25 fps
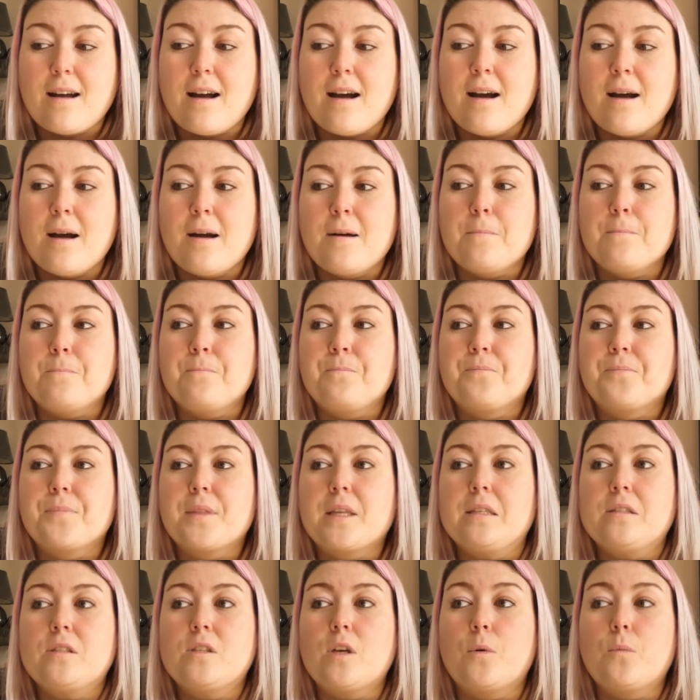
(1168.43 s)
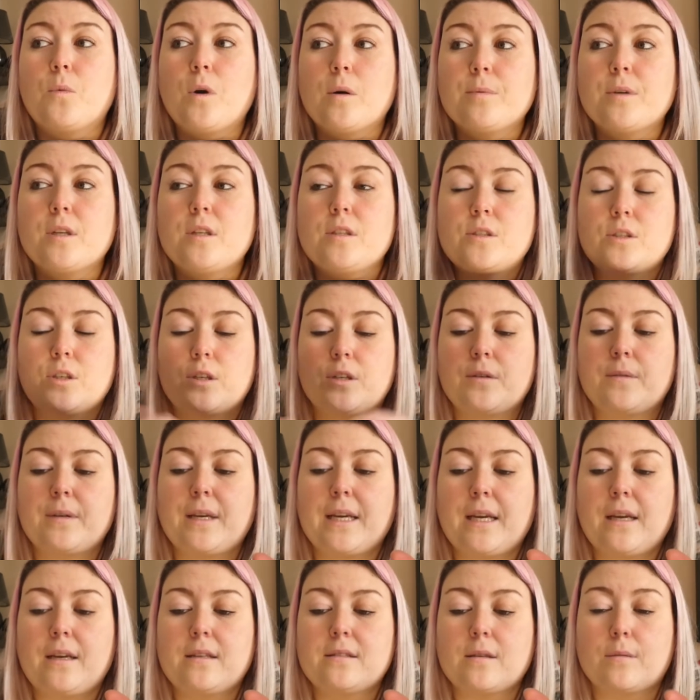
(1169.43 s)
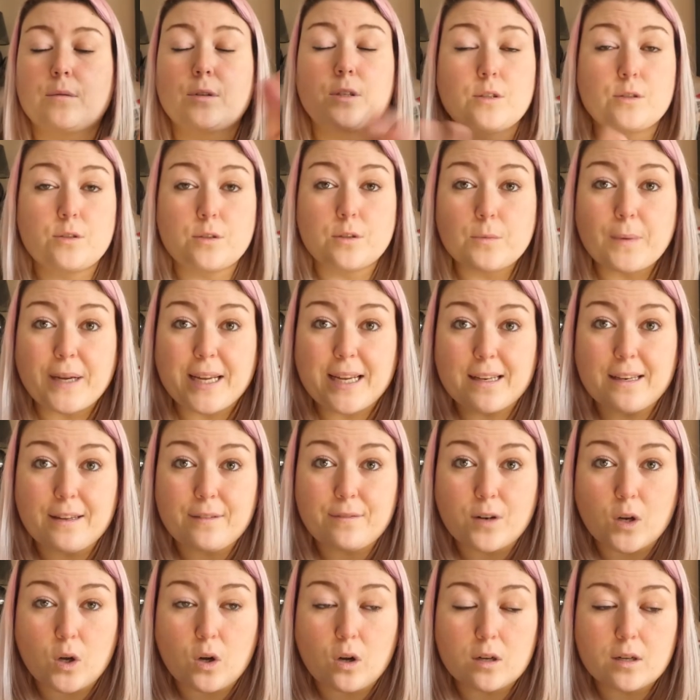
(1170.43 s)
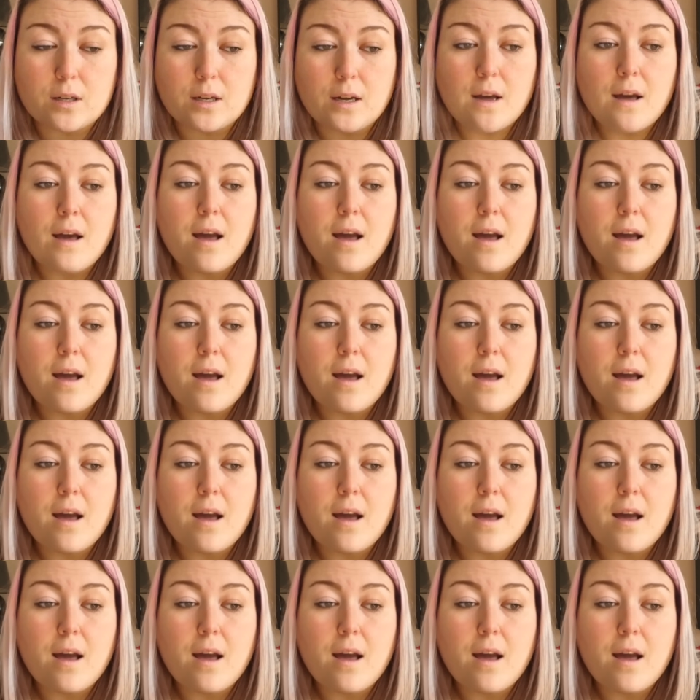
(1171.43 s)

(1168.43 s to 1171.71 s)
So what I'm going to do is I'm going to do a weekly vlog,